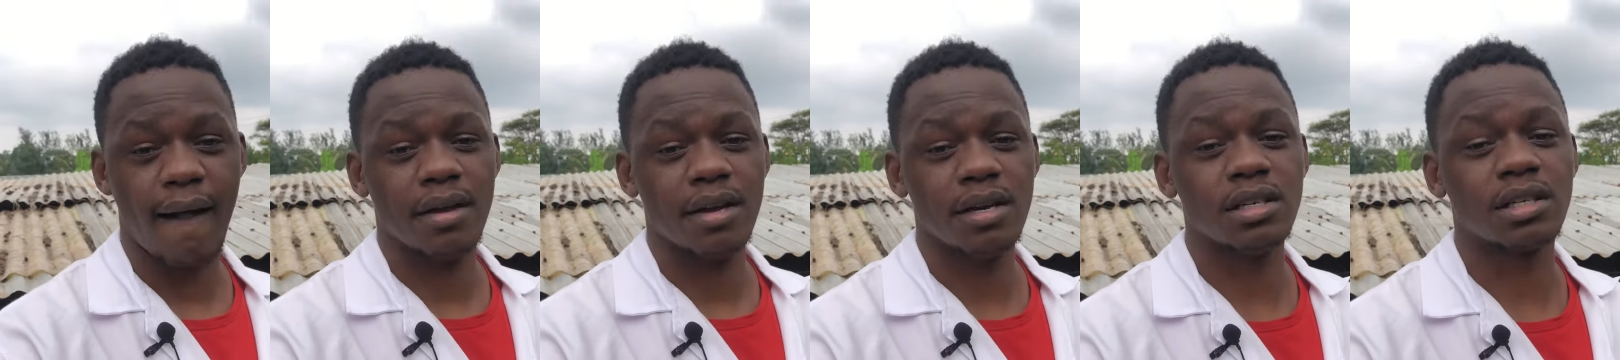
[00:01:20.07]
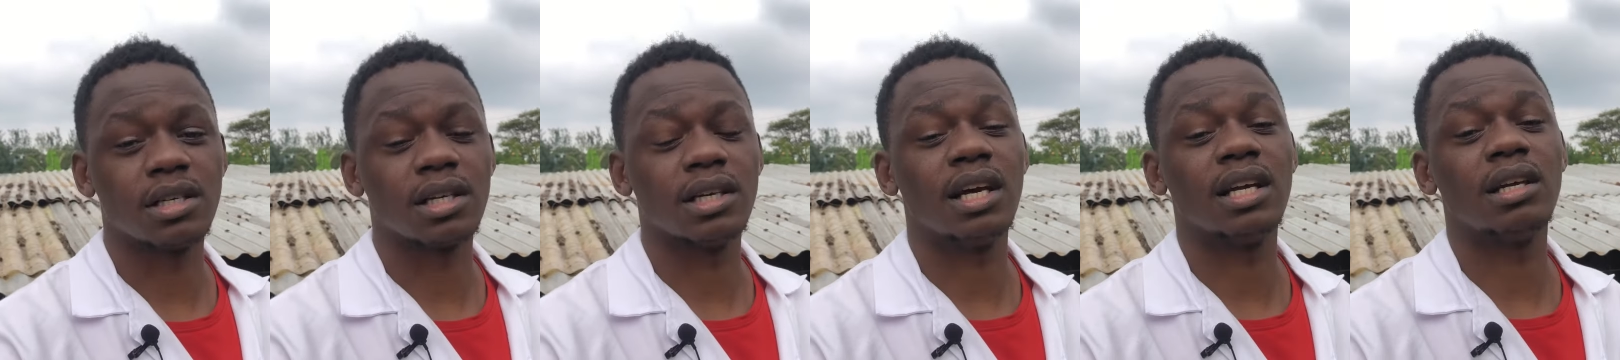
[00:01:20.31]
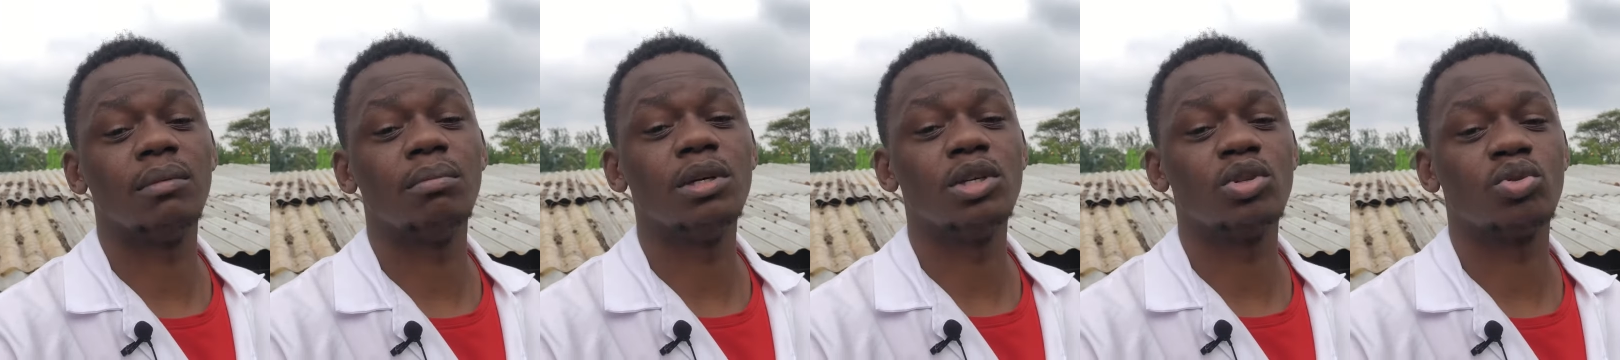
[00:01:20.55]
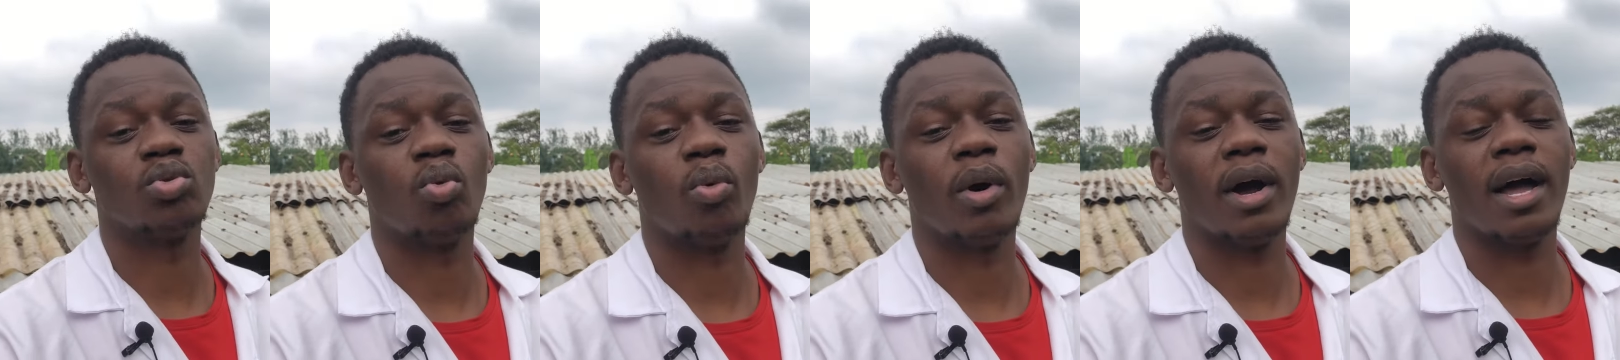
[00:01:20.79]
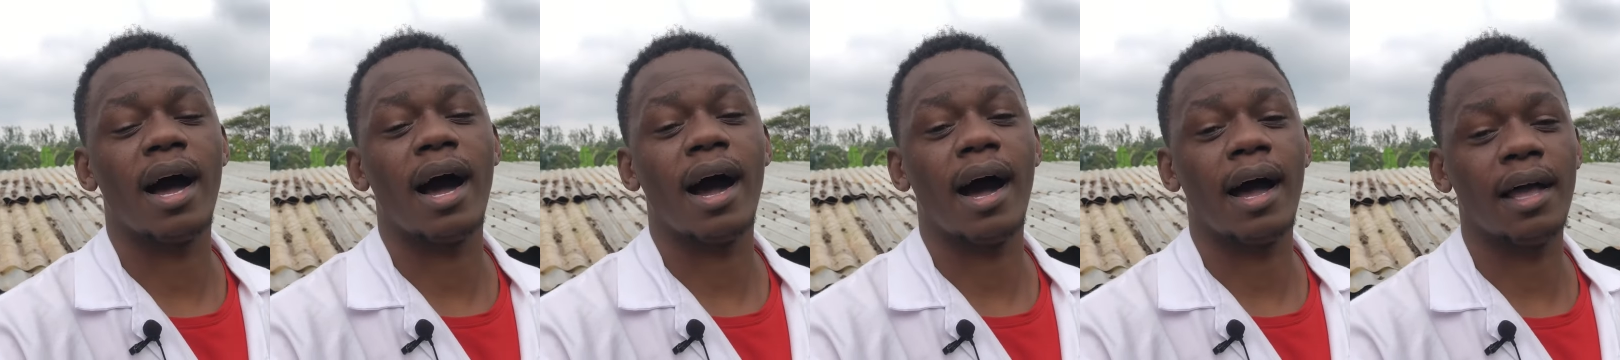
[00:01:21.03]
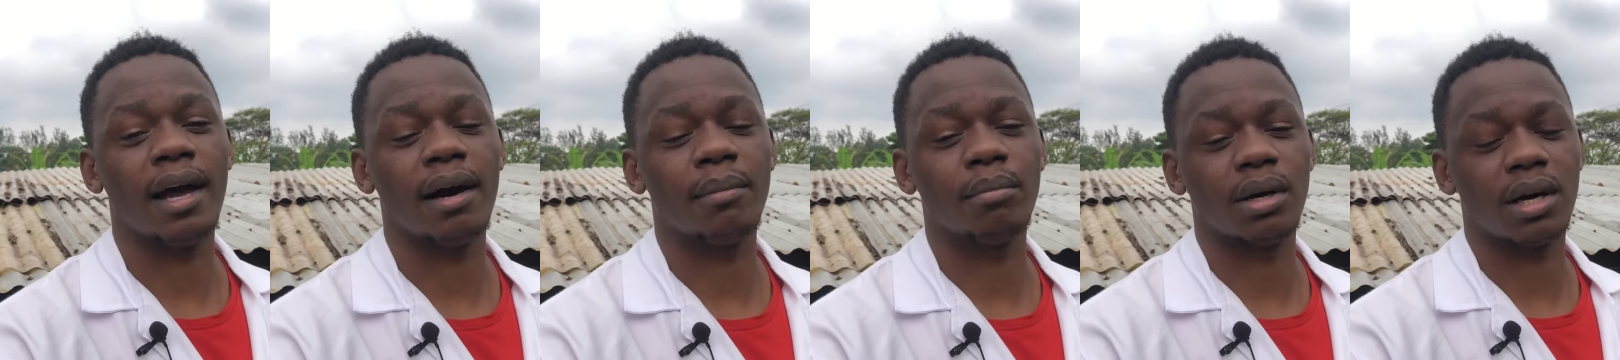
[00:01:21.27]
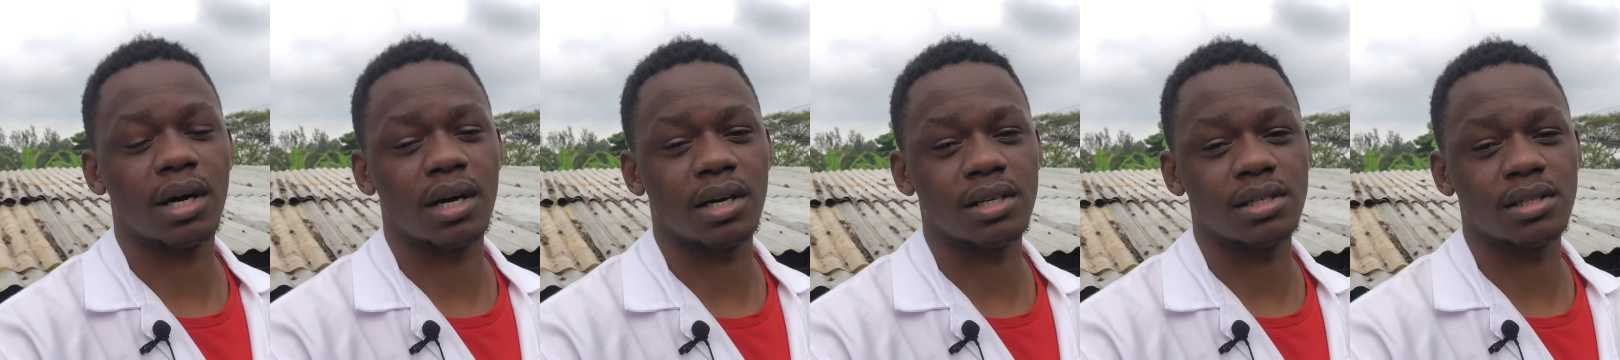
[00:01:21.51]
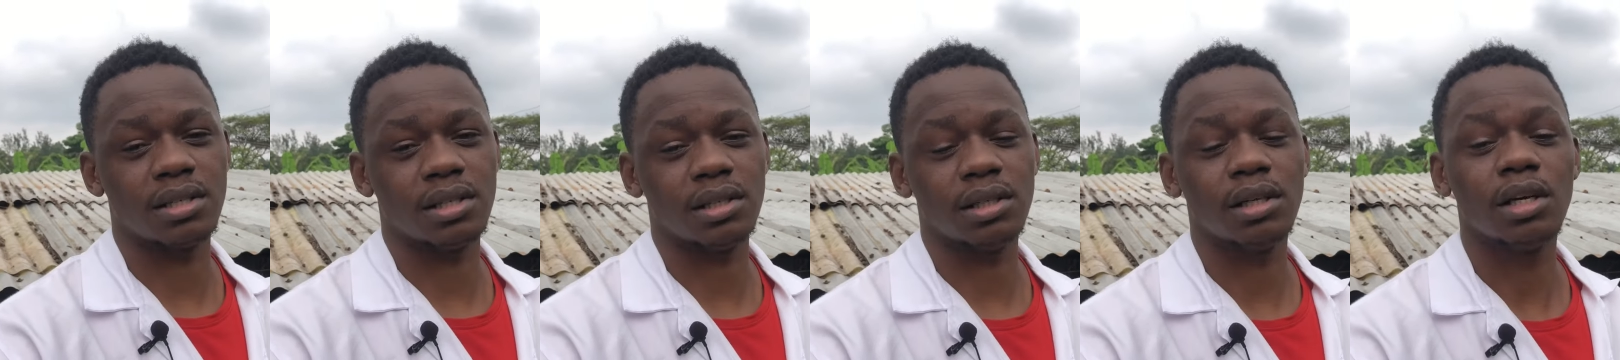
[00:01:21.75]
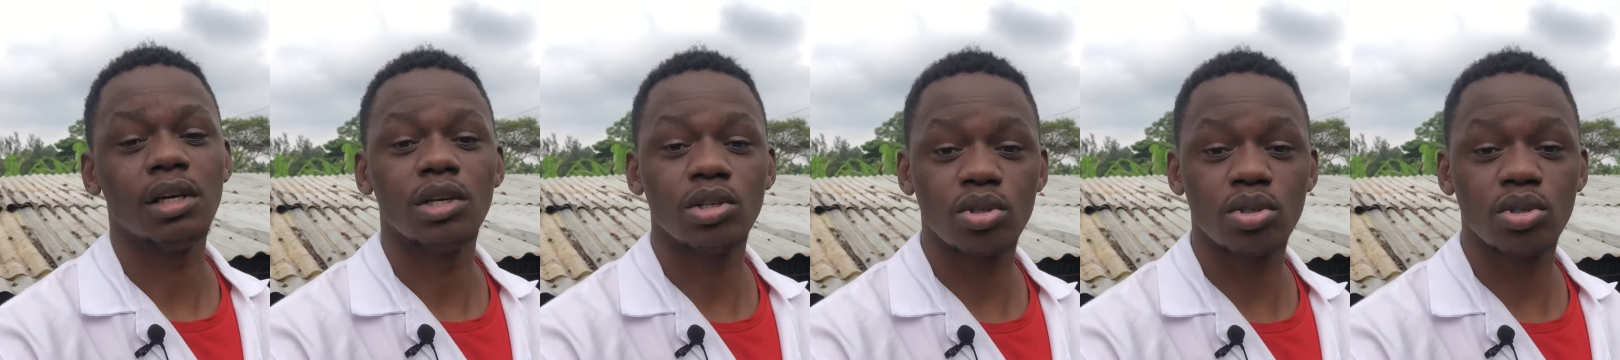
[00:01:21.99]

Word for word: it led me to where I am currently.